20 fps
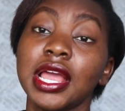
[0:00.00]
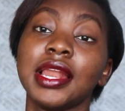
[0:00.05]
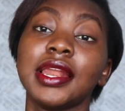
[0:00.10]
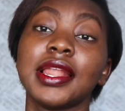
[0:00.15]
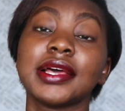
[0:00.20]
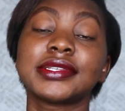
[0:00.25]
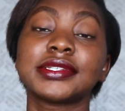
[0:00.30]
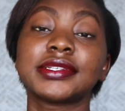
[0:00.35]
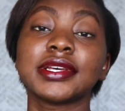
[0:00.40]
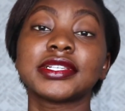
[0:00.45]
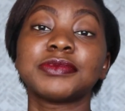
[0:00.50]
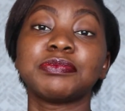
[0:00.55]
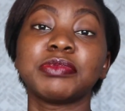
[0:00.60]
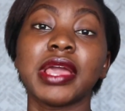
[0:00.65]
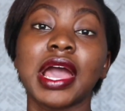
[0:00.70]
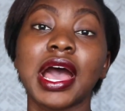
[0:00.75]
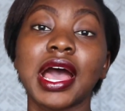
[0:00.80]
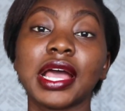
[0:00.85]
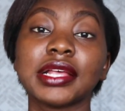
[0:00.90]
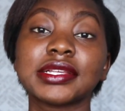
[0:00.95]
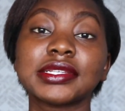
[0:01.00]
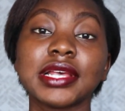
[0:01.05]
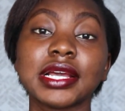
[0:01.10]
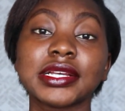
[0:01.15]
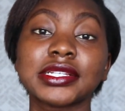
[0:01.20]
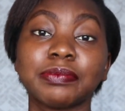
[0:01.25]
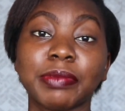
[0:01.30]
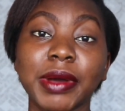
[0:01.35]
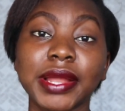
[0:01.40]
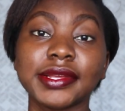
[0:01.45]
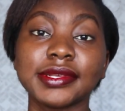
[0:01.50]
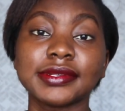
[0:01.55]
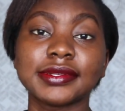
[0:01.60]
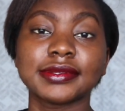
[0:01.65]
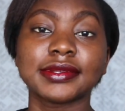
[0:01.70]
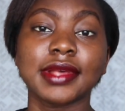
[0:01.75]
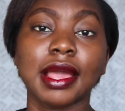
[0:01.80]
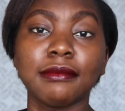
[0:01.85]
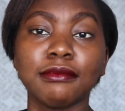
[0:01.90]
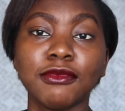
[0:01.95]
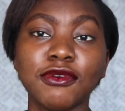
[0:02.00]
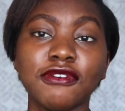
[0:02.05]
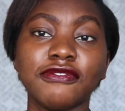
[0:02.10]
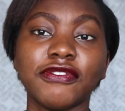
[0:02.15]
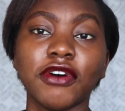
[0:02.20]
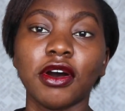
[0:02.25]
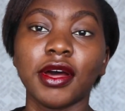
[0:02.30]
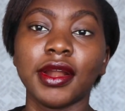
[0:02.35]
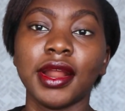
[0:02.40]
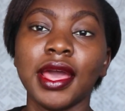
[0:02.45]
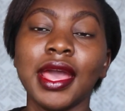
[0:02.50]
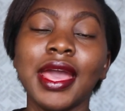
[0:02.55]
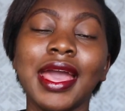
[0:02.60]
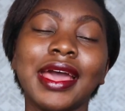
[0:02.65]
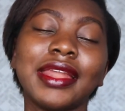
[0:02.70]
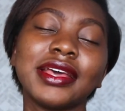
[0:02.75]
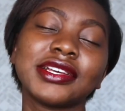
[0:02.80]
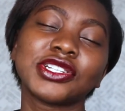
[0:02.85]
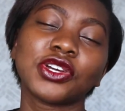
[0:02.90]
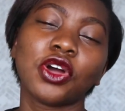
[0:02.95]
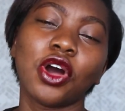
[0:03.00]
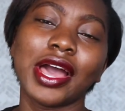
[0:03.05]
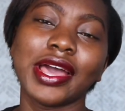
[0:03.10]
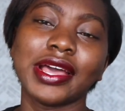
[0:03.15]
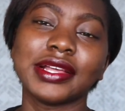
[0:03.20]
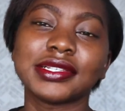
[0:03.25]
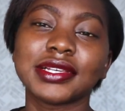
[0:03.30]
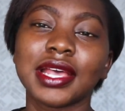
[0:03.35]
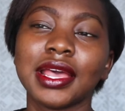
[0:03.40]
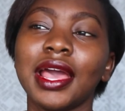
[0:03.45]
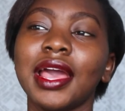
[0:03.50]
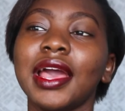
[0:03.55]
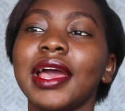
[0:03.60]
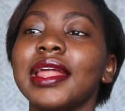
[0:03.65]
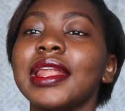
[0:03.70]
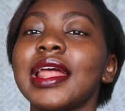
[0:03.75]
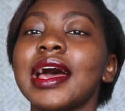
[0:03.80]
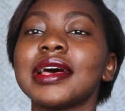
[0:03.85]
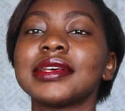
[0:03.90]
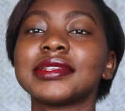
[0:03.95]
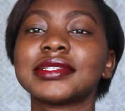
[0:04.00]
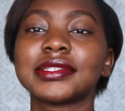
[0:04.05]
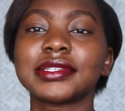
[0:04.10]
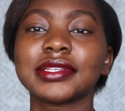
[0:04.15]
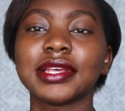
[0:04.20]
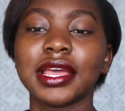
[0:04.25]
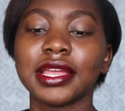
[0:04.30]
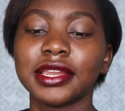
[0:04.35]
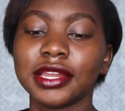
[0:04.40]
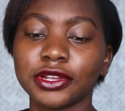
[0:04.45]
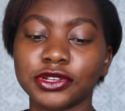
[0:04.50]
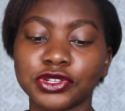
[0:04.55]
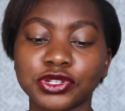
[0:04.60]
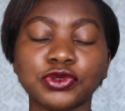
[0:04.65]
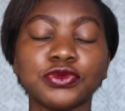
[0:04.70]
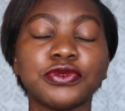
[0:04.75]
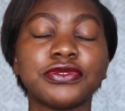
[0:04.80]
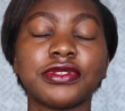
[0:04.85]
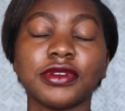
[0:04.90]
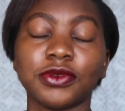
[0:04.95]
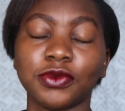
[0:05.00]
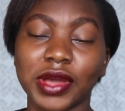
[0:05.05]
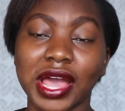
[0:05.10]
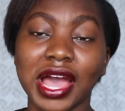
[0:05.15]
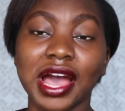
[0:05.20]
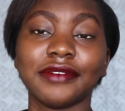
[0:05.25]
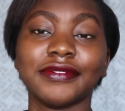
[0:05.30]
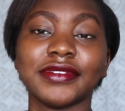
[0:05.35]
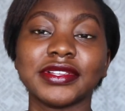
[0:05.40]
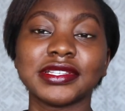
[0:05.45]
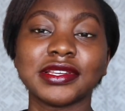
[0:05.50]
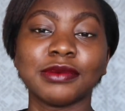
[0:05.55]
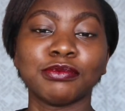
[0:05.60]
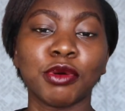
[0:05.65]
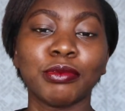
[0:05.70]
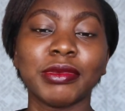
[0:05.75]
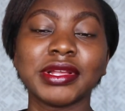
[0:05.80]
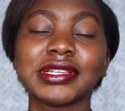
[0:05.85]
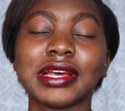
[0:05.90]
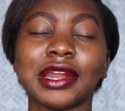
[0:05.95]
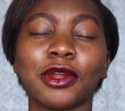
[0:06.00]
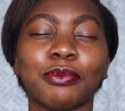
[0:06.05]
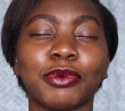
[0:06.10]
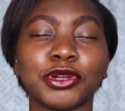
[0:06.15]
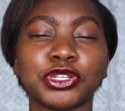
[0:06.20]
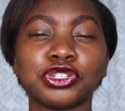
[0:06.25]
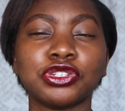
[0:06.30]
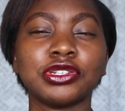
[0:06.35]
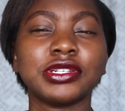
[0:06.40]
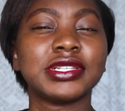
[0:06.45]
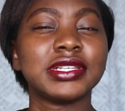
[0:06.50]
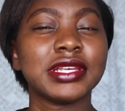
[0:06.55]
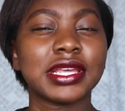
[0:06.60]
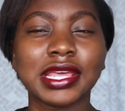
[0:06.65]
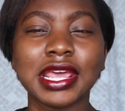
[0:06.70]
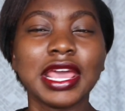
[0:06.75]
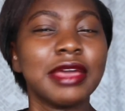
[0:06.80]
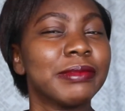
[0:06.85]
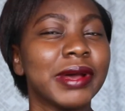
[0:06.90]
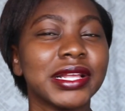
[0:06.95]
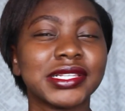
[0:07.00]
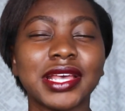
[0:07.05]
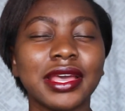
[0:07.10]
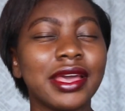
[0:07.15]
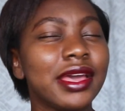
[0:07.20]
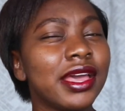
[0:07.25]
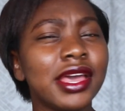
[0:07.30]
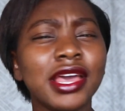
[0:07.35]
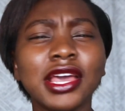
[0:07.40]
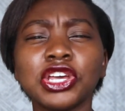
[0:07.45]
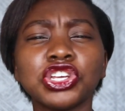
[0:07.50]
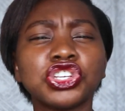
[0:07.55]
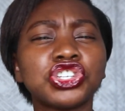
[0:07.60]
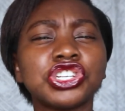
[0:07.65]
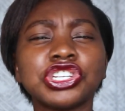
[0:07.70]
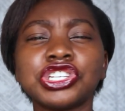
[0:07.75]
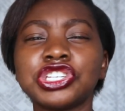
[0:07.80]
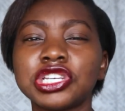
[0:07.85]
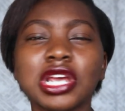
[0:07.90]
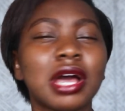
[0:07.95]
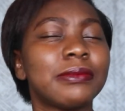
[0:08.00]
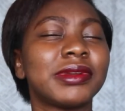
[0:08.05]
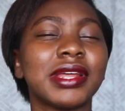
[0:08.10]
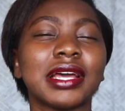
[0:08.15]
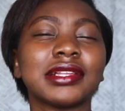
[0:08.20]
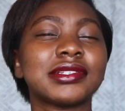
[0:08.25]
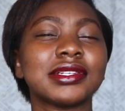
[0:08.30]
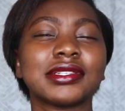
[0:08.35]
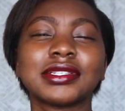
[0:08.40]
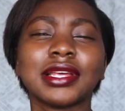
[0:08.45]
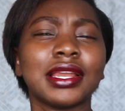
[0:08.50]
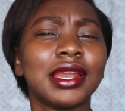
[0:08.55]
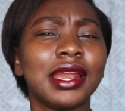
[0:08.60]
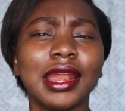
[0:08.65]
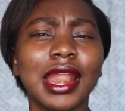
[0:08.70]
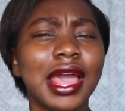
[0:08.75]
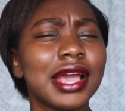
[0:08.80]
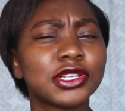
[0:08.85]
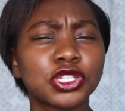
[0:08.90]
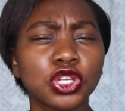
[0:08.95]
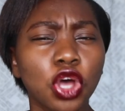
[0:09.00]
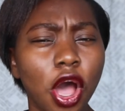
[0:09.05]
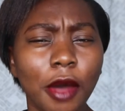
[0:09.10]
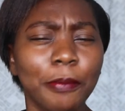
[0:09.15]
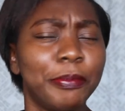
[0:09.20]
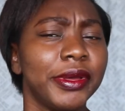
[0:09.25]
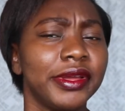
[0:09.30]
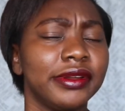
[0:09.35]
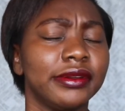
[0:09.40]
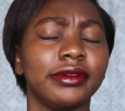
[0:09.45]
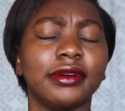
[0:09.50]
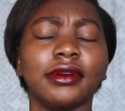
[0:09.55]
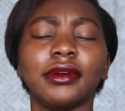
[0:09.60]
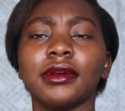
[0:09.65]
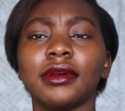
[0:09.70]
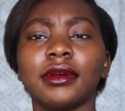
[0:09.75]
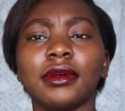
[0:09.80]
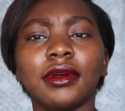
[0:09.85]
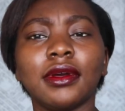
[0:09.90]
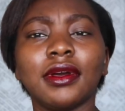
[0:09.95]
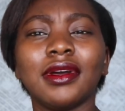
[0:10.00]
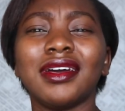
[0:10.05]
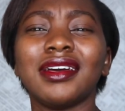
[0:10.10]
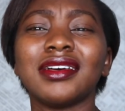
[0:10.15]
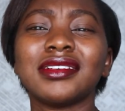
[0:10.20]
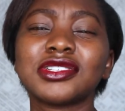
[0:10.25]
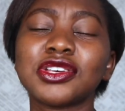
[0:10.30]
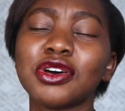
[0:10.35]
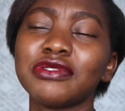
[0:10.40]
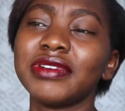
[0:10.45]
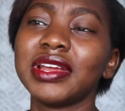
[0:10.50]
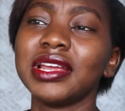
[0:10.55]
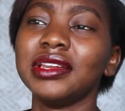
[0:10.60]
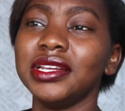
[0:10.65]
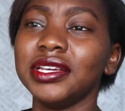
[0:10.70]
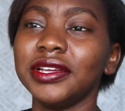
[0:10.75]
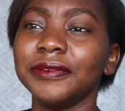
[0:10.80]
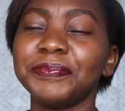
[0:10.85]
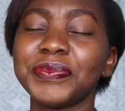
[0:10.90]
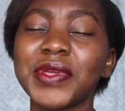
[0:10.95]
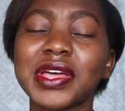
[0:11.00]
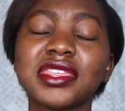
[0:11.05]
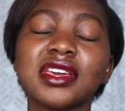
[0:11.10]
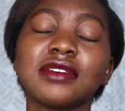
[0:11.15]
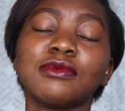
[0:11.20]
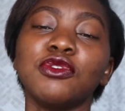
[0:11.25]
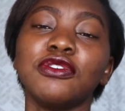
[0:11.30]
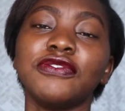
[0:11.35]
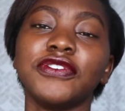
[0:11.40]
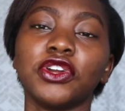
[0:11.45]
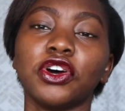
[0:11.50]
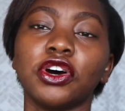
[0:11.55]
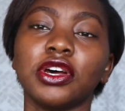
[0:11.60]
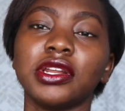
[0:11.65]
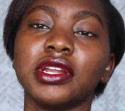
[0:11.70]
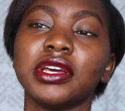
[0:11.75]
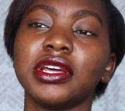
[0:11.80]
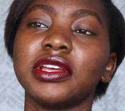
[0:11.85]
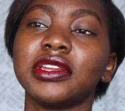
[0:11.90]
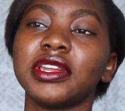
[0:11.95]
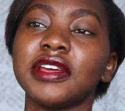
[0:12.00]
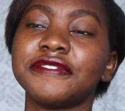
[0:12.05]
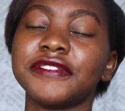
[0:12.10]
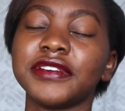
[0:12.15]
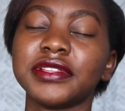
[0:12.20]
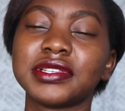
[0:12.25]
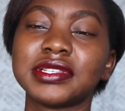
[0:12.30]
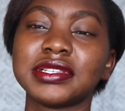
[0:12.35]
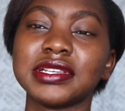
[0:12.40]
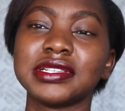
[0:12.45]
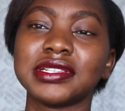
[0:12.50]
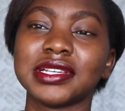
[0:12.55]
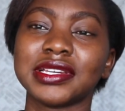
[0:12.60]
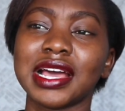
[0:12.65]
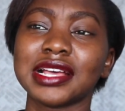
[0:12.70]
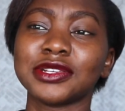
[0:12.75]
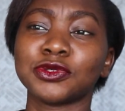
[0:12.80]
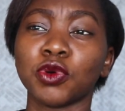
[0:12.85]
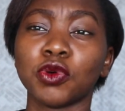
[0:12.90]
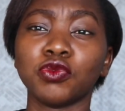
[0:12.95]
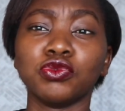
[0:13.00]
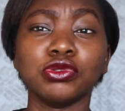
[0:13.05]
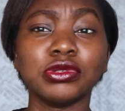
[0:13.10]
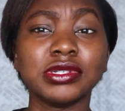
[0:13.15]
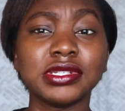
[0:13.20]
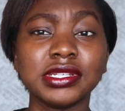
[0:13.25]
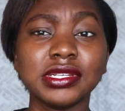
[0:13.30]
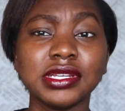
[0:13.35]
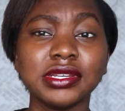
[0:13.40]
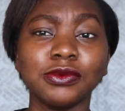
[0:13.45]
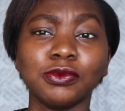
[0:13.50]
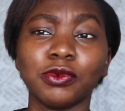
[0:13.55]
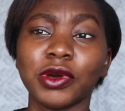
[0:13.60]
Let's just be sex buddies and move on. And then she got hit. And as any true thing or habit, the moment an opportunity came at her, she jumped at it, legs open. So really, I think moving on, the fifth season, that's what we'll see,